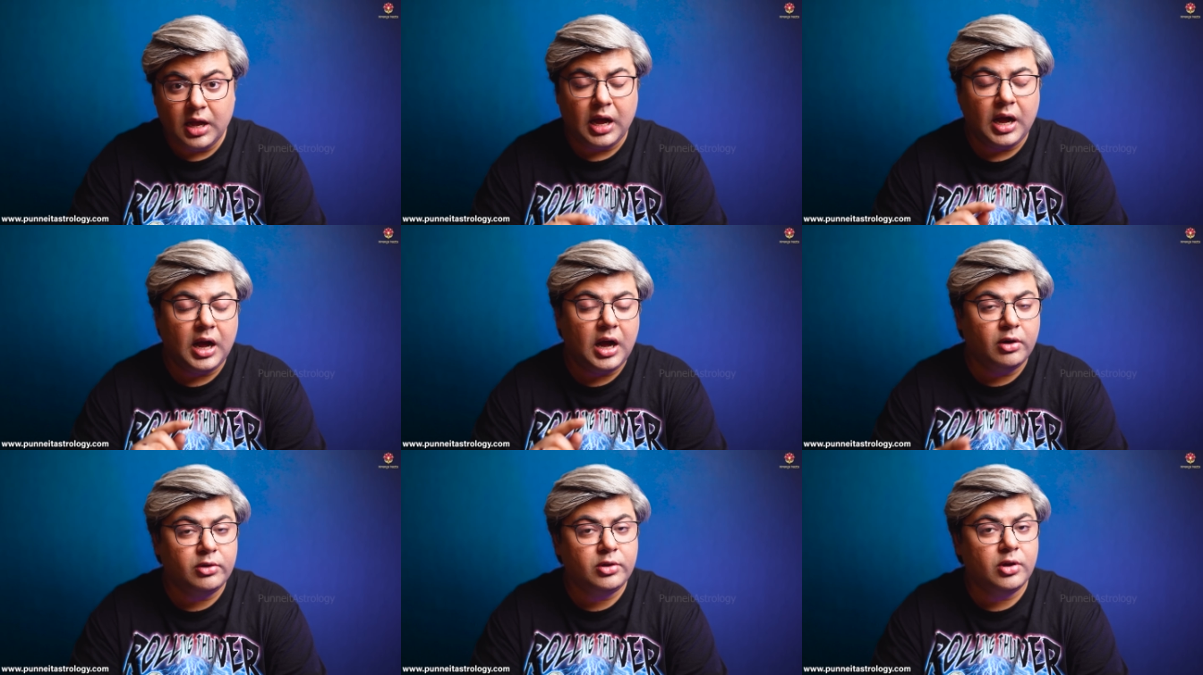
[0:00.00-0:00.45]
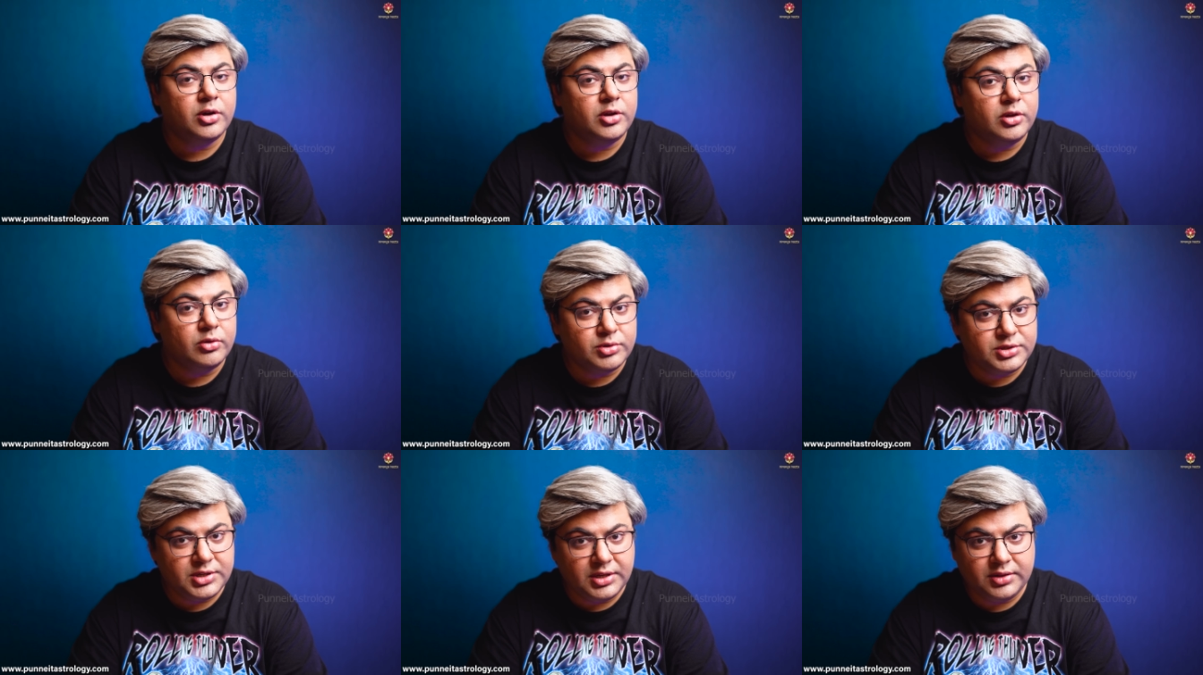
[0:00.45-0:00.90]
how you're
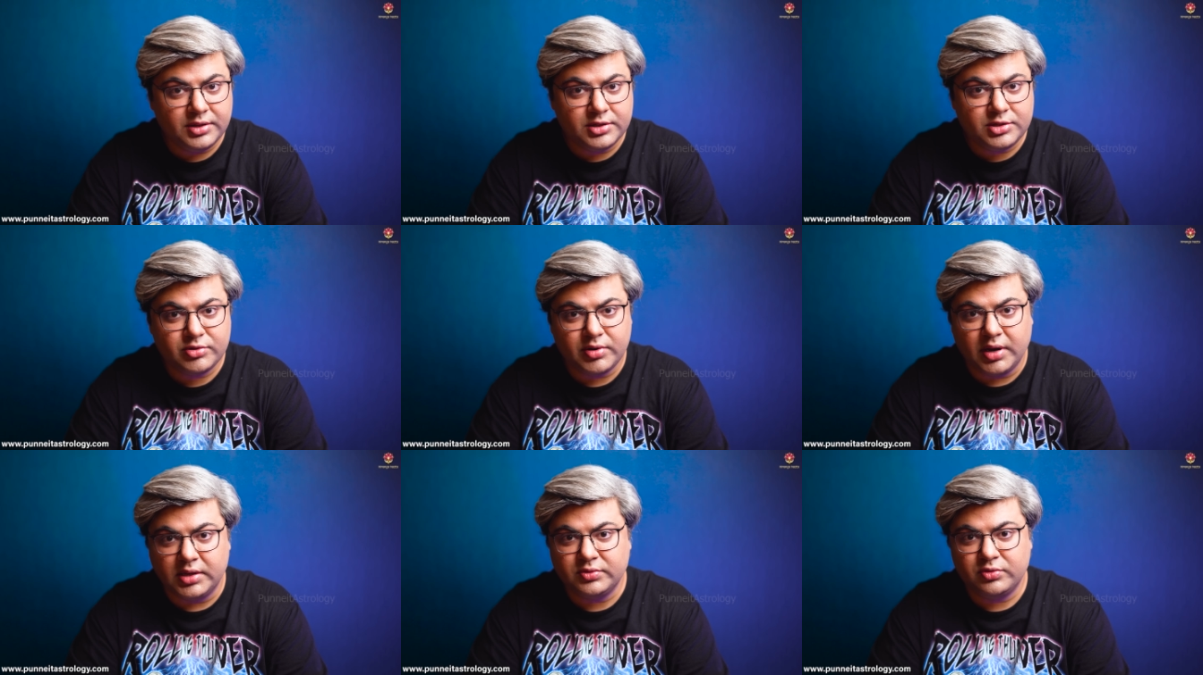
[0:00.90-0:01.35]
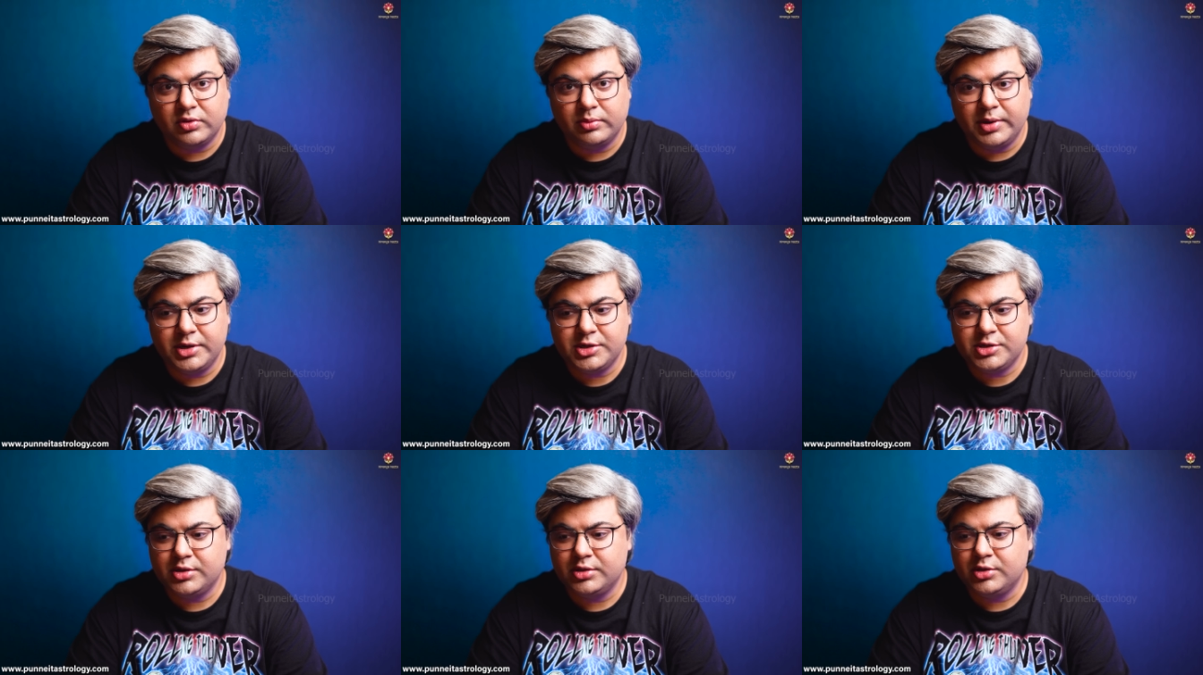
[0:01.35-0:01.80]
using this
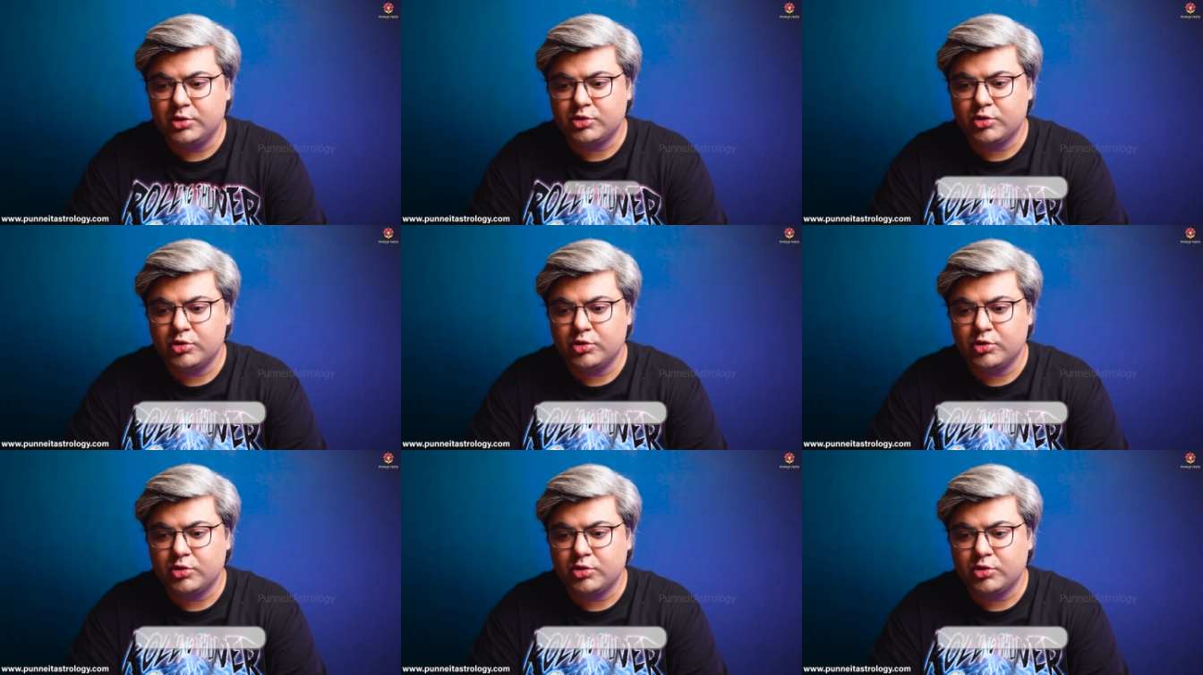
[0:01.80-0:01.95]
transformation.